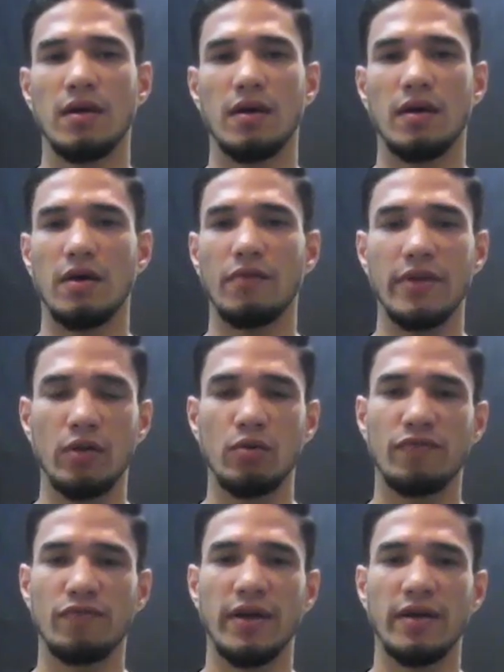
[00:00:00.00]
Very
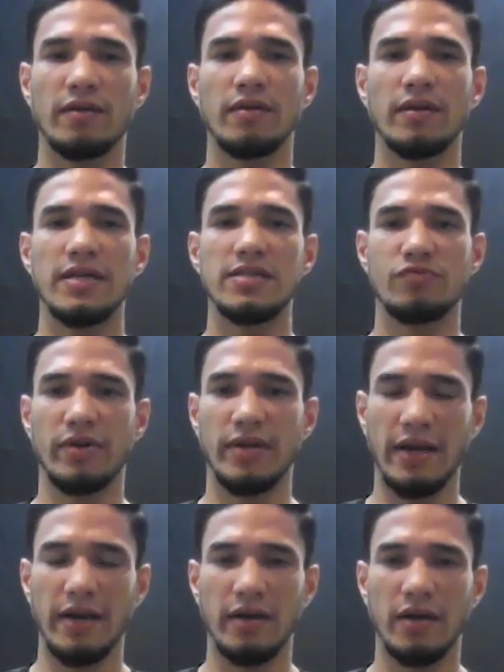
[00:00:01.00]
good fighter. He's
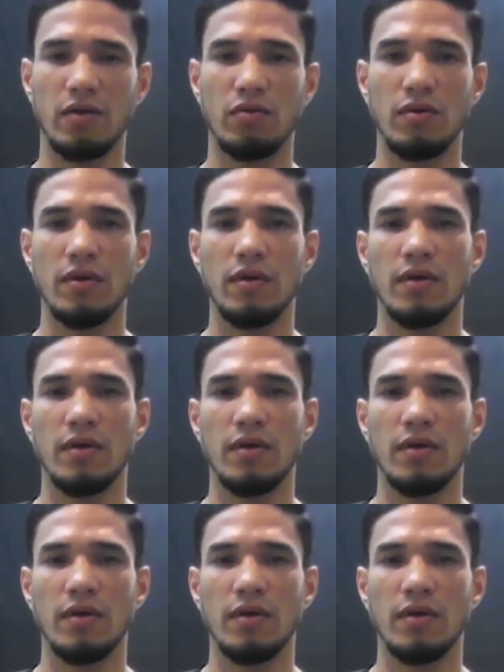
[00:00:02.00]
retired now,